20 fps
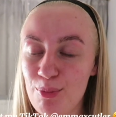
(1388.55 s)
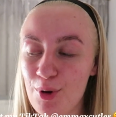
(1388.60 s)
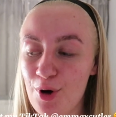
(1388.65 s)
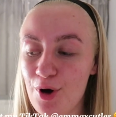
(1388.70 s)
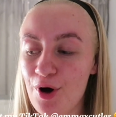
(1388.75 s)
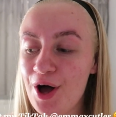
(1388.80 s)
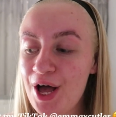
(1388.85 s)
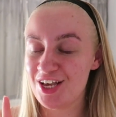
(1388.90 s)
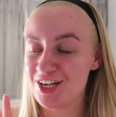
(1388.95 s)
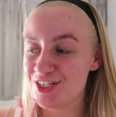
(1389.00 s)

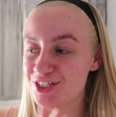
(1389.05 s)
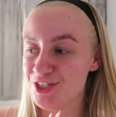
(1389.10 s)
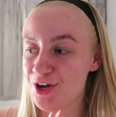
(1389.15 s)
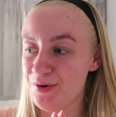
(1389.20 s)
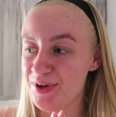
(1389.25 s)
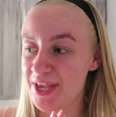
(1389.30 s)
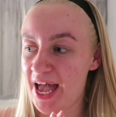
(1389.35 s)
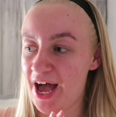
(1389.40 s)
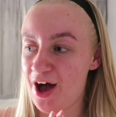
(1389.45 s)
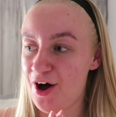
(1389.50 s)
but
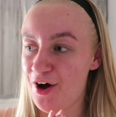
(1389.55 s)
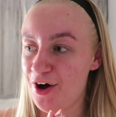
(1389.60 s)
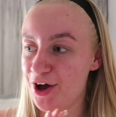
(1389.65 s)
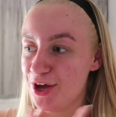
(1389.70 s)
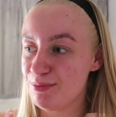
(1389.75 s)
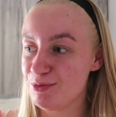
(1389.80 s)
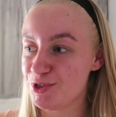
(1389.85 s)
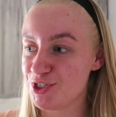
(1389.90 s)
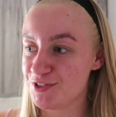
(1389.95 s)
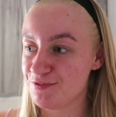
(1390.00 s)
so yeah, I
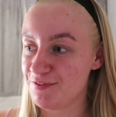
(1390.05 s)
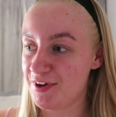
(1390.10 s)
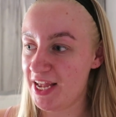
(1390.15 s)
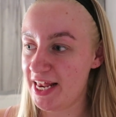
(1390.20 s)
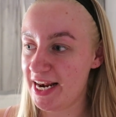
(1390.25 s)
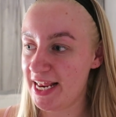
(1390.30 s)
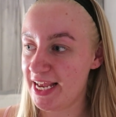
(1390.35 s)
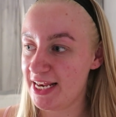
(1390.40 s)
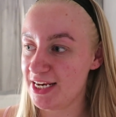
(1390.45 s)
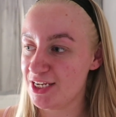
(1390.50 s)
am just
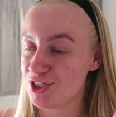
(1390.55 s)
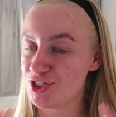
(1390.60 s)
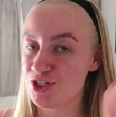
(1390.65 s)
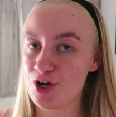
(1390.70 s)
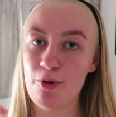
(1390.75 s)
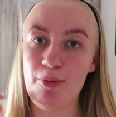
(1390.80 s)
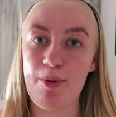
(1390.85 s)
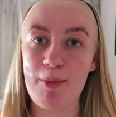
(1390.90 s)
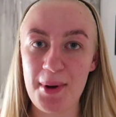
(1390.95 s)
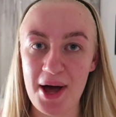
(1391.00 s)
feeling
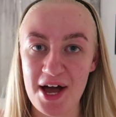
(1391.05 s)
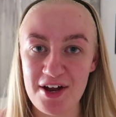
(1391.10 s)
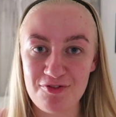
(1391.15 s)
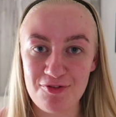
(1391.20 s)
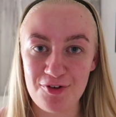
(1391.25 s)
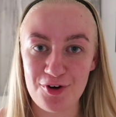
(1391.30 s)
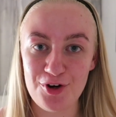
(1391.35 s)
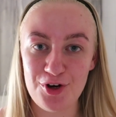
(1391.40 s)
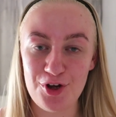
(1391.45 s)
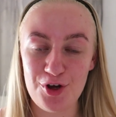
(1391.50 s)
so prepared
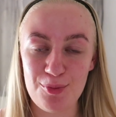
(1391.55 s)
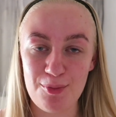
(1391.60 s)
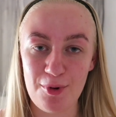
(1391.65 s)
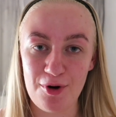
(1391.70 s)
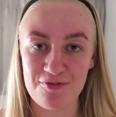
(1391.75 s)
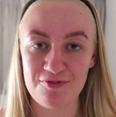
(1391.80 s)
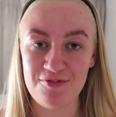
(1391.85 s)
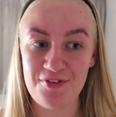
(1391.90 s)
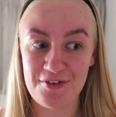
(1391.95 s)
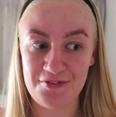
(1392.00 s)
for a new month,